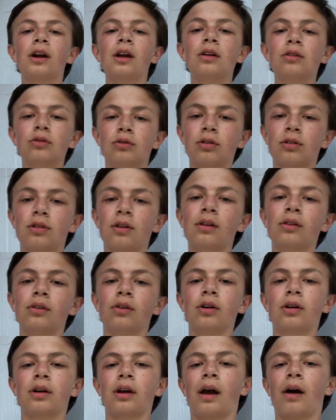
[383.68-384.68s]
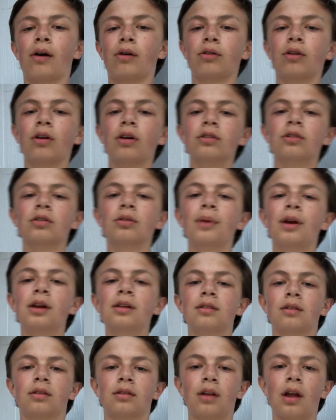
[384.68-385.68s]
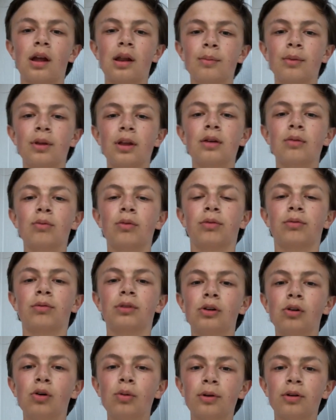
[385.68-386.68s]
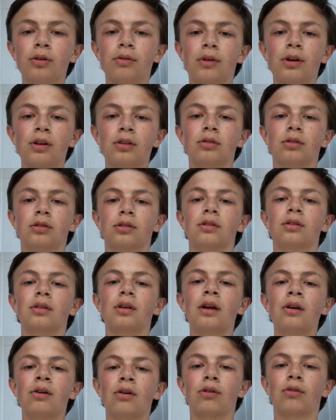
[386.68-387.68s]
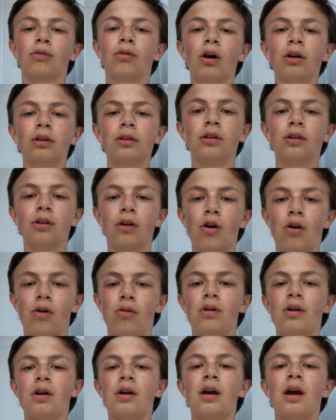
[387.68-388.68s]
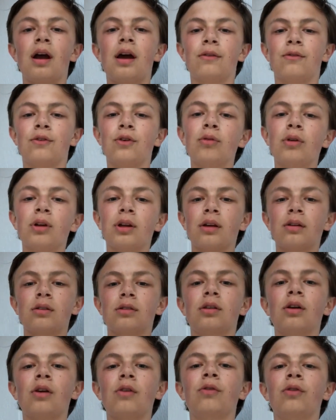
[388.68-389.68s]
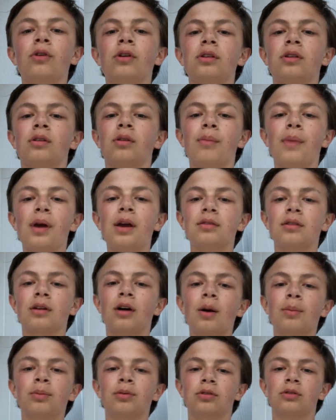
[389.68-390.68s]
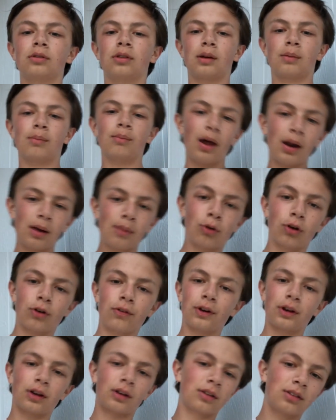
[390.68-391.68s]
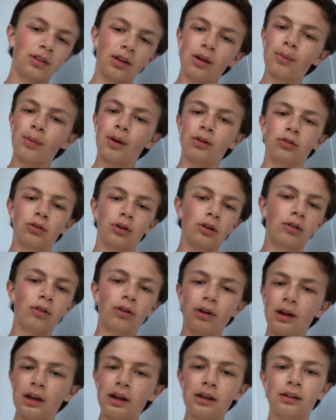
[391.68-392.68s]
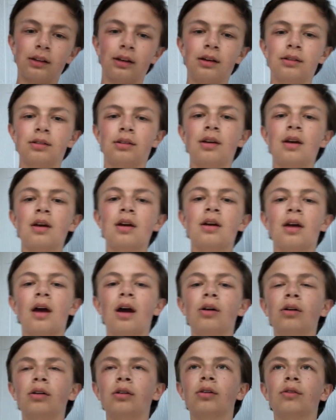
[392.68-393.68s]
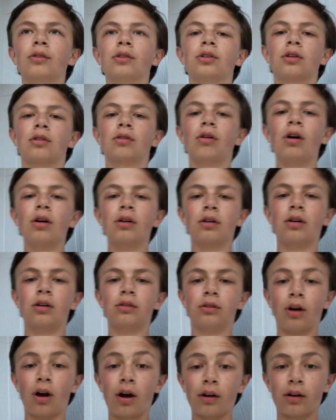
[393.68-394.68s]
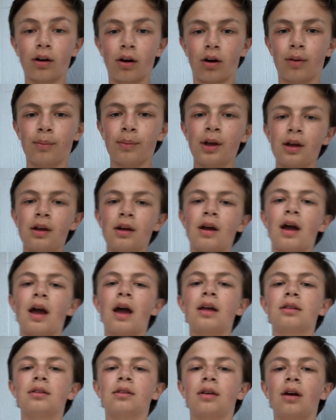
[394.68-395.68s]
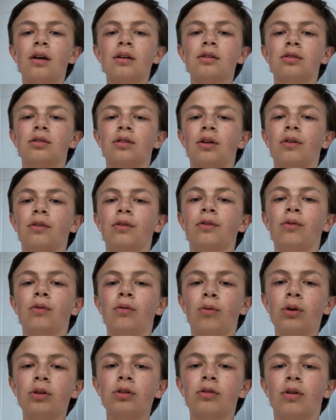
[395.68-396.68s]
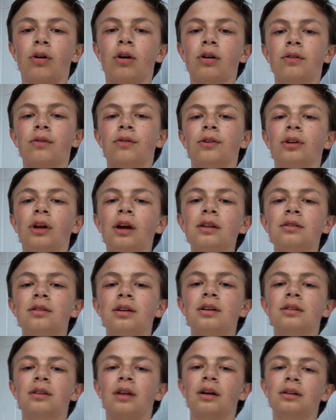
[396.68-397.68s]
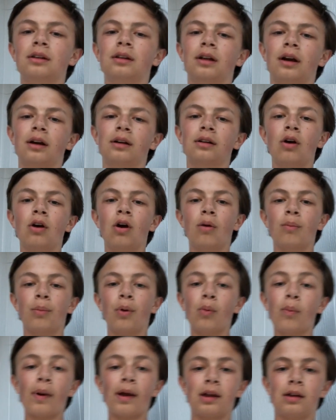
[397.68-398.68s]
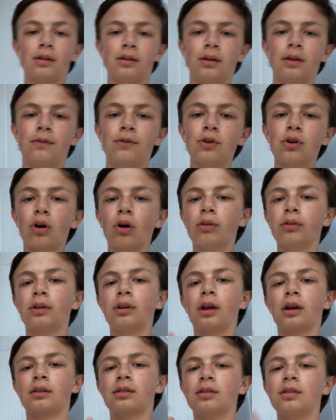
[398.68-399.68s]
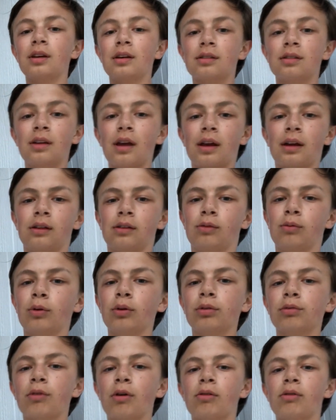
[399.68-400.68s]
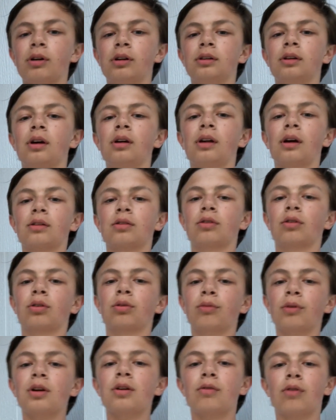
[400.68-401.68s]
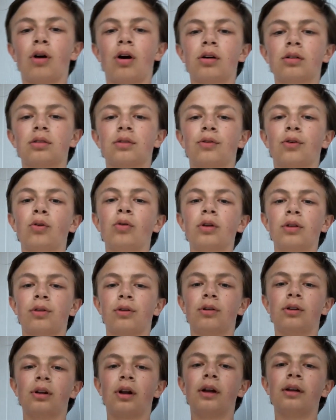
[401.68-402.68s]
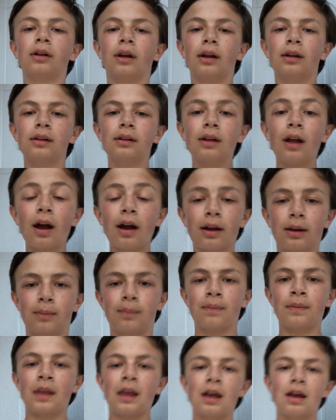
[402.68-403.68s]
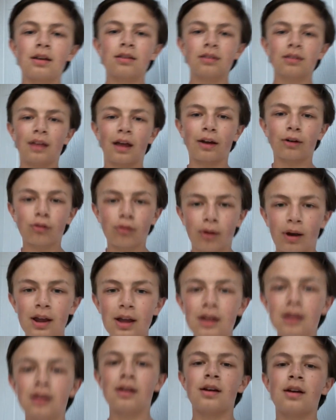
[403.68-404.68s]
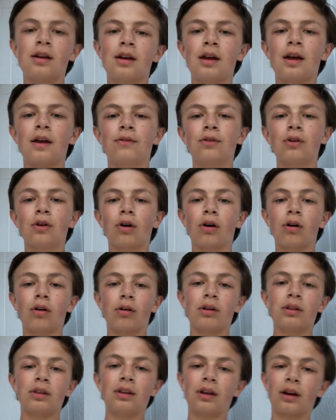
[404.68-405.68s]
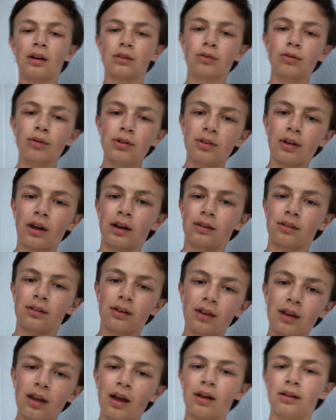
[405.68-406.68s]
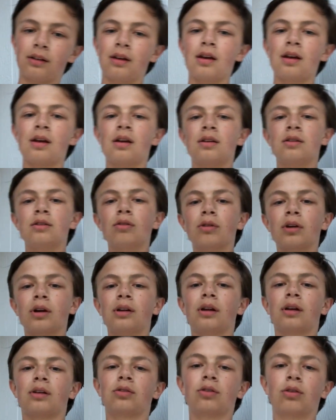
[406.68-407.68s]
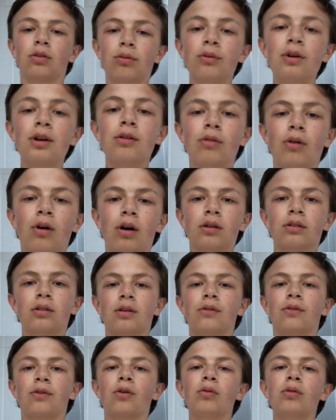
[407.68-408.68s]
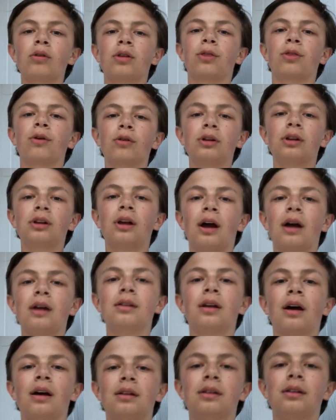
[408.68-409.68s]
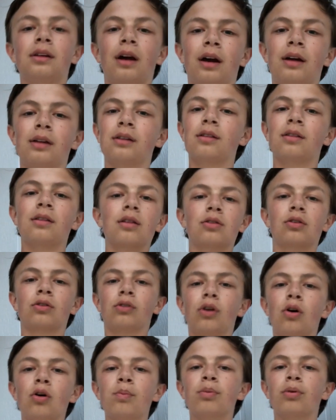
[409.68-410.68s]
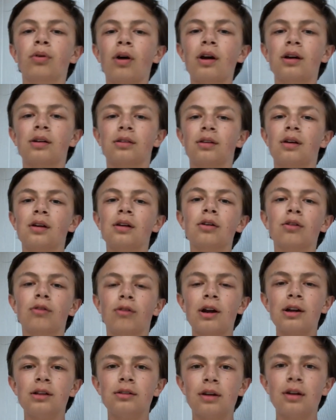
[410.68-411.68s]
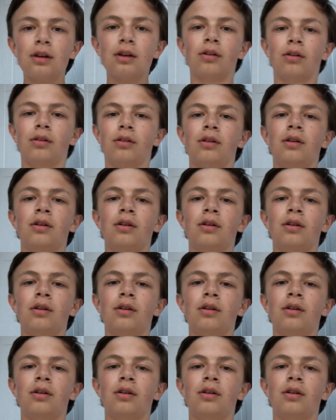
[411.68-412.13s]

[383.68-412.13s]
interesting look at how cronks are made sustainably with renewable resources here at Kronk Co. And if you want to get yourself one of these amazing options like metamorphic, sedimentary, or igneous, head on over to kronk.com and get yourself one cronk for $19.99. But wait, if you call in the next 6 seconds, we'll throw in an extra 3 cronks for only $39.99. Isn't that great? If you call in the next 3 seconds, again, you'll get an extra 3 cronks for only $39.99. Such a low price and a great deal.